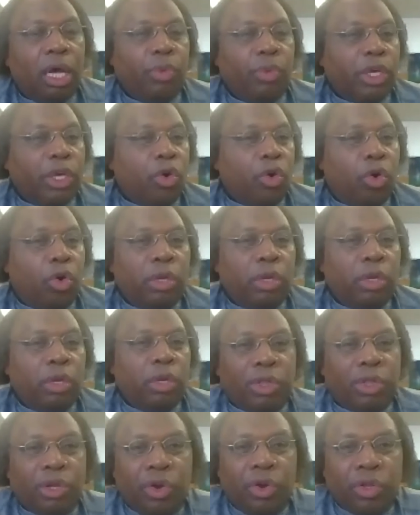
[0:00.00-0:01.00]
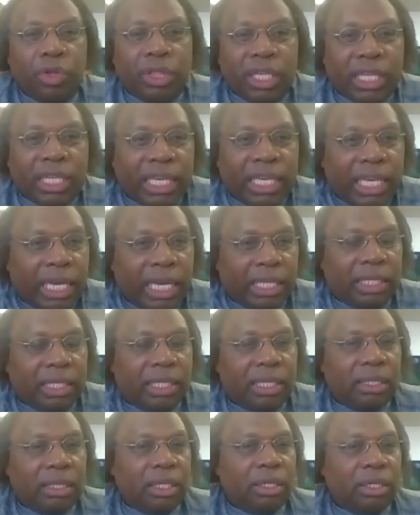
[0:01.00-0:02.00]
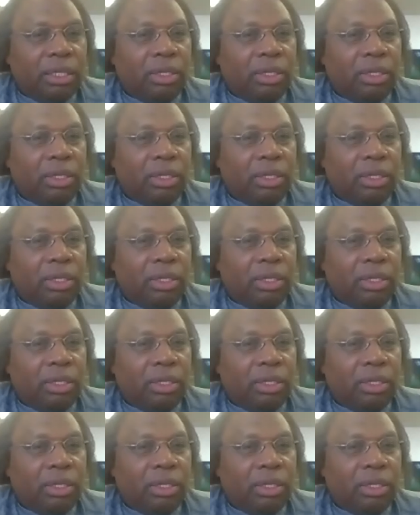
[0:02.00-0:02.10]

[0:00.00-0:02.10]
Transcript: a recording with Eartha Kitt,